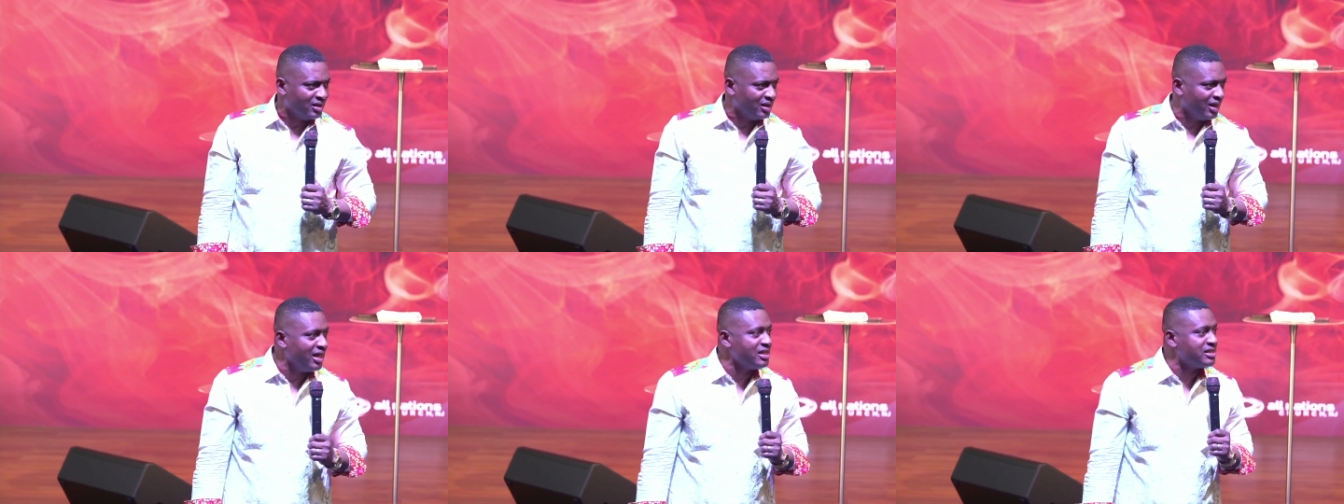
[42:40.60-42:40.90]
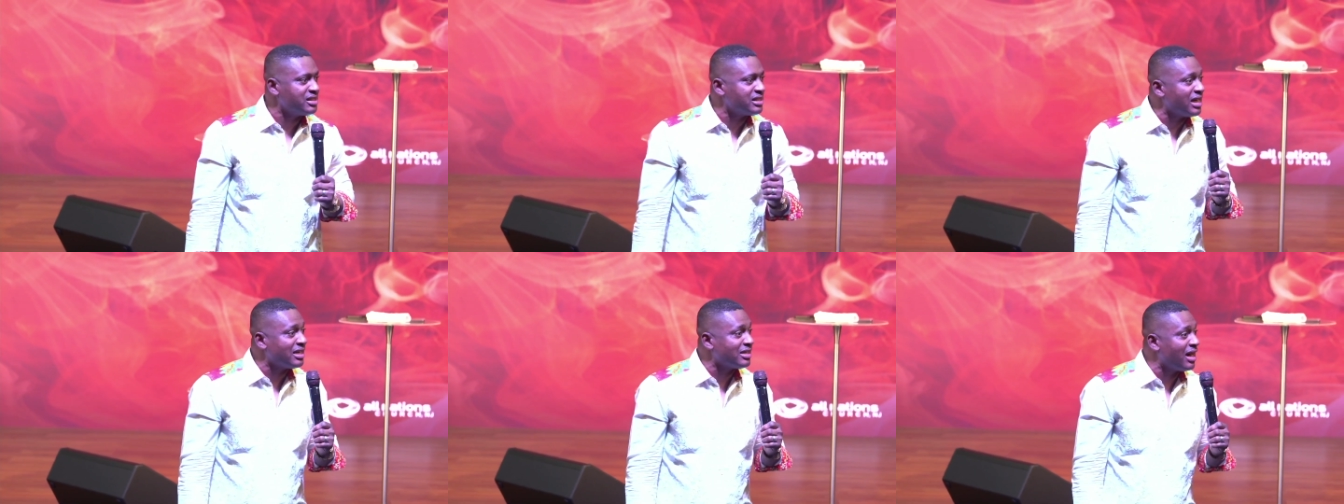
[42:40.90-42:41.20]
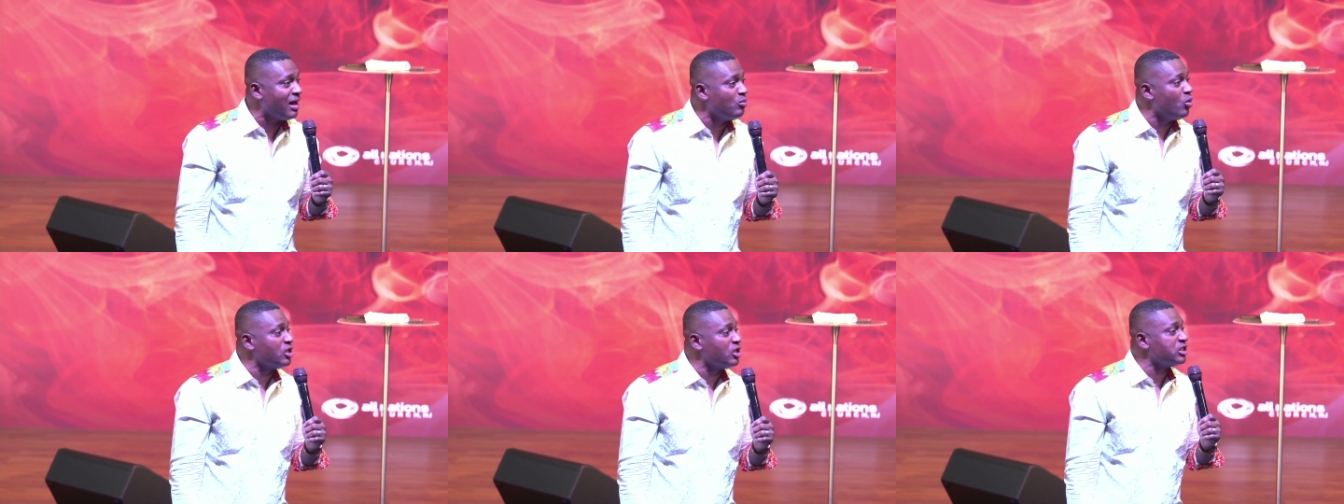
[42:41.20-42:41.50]

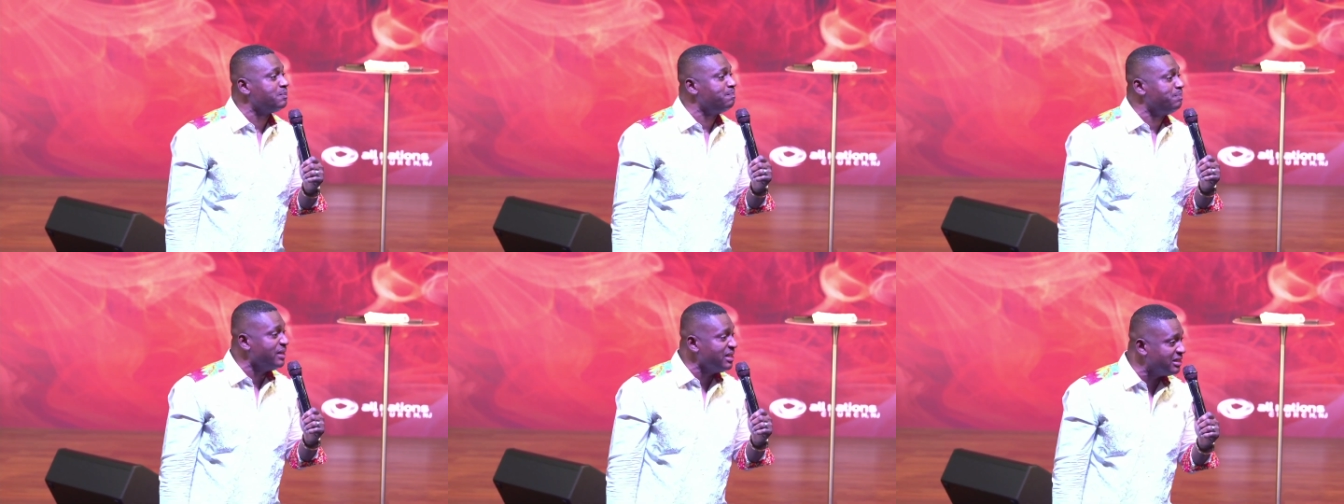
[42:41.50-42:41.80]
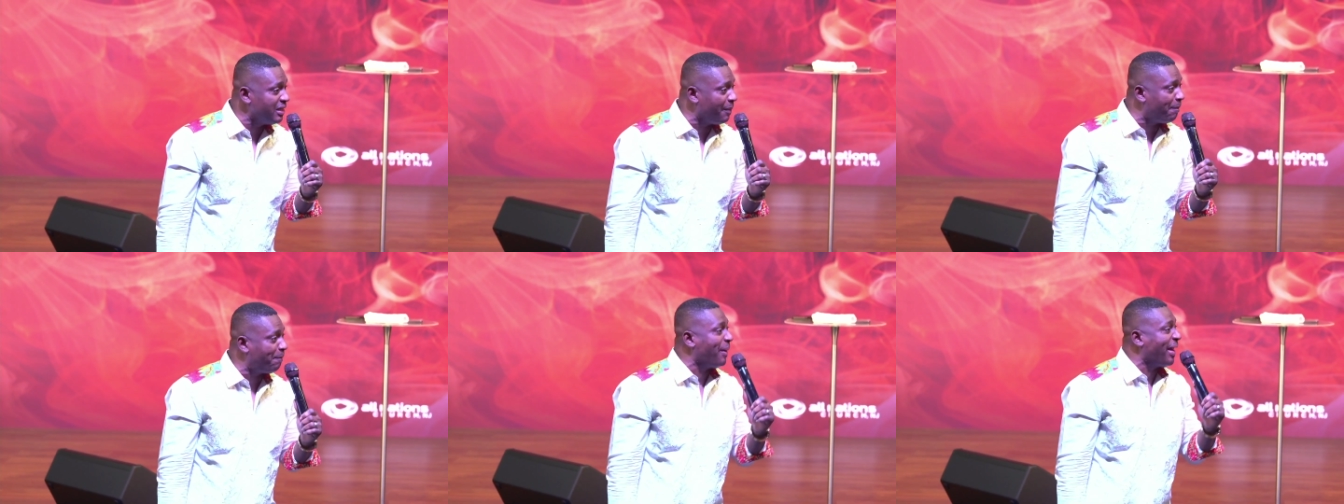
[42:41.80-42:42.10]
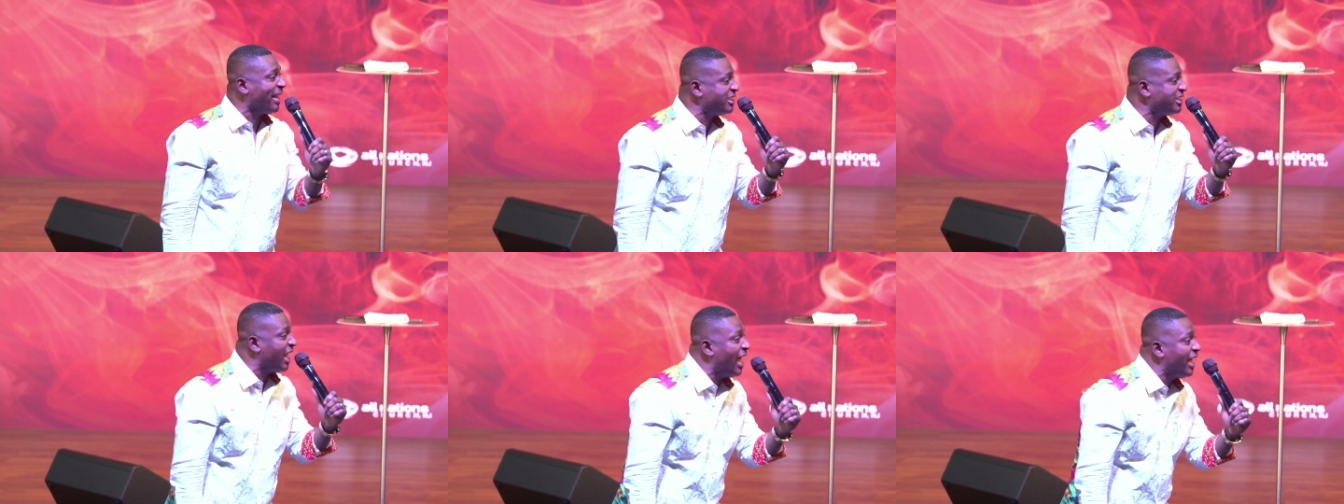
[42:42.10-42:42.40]
Instagram was busy.
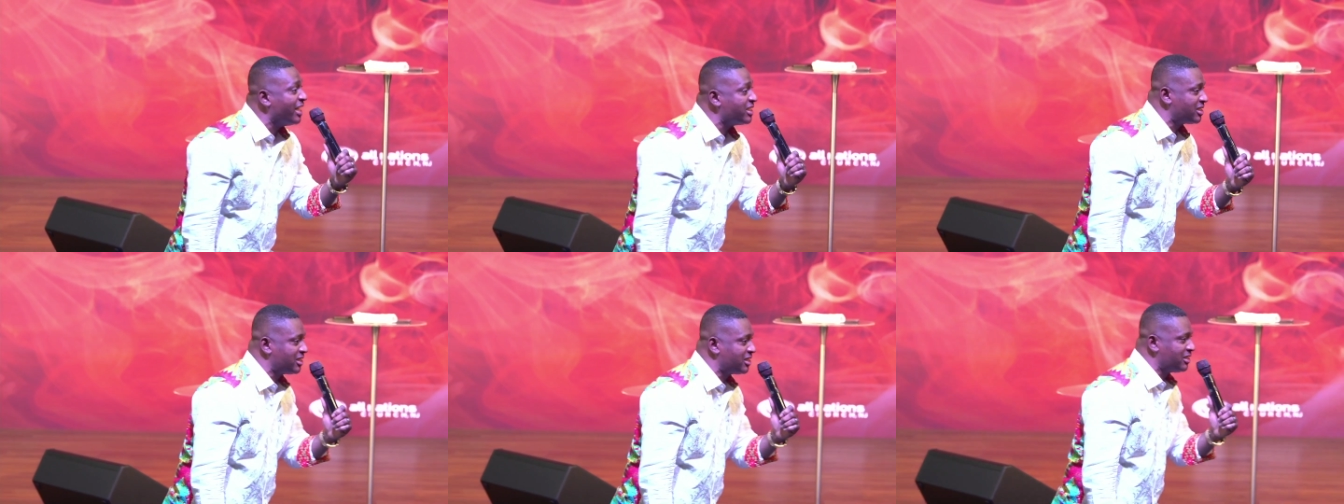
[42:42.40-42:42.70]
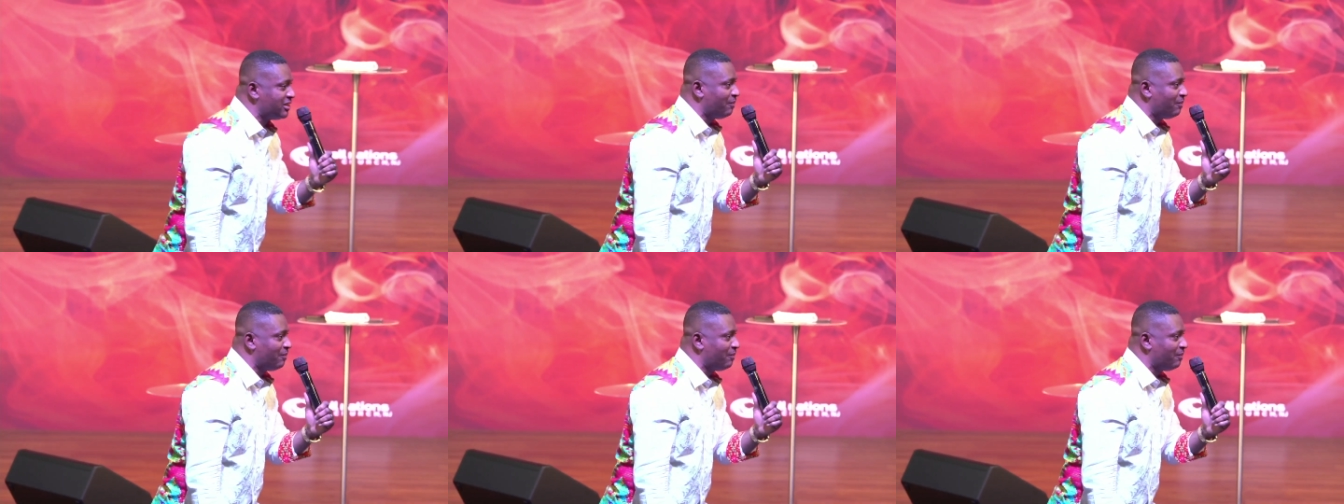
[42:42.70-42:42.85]
Pictures.